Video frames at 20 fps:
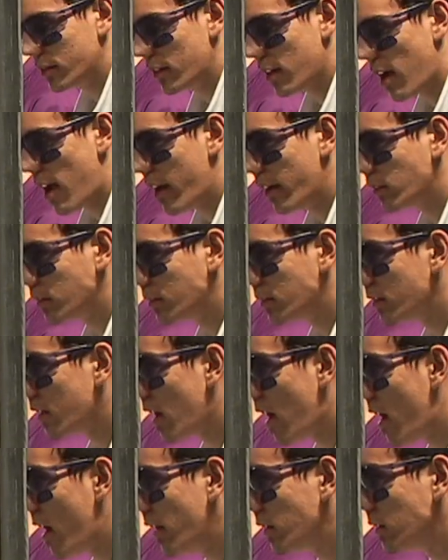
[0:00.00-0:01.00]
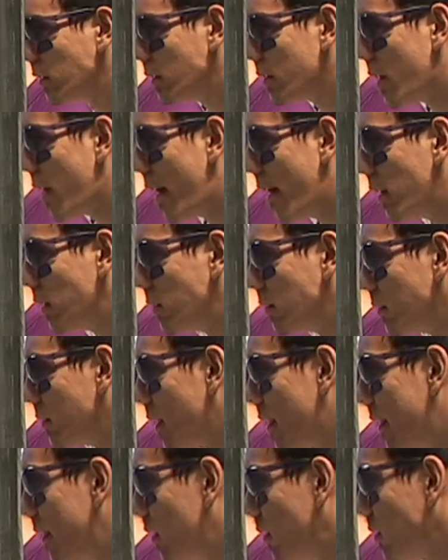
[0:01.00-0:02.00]
all these different
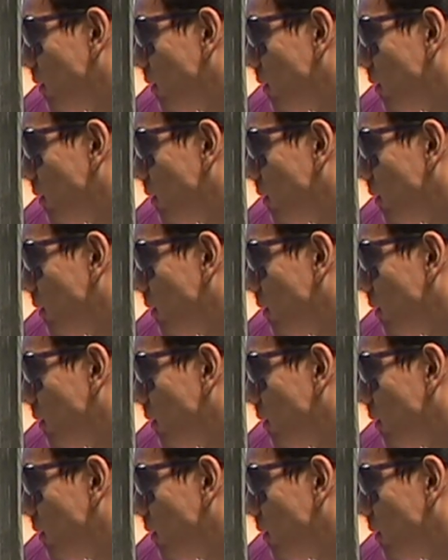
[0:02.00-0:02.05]
designs. Like I